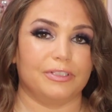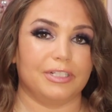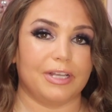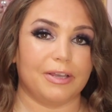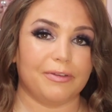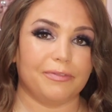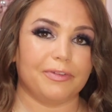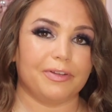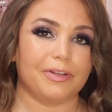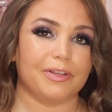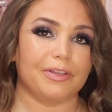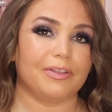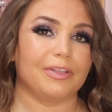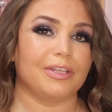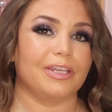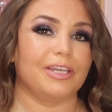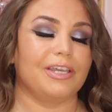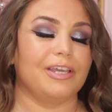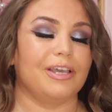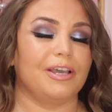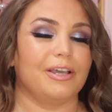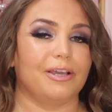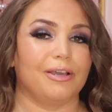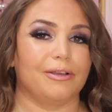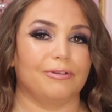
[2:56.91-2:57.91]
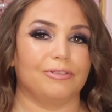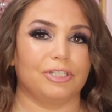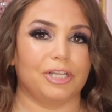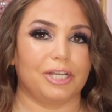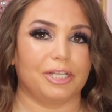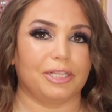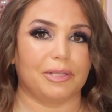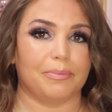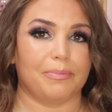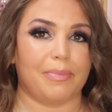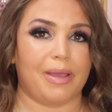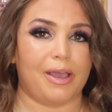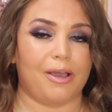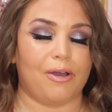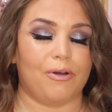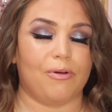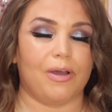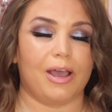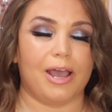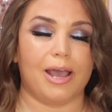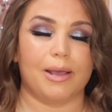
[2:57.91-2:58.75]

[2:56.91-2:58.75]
definitely go check them out.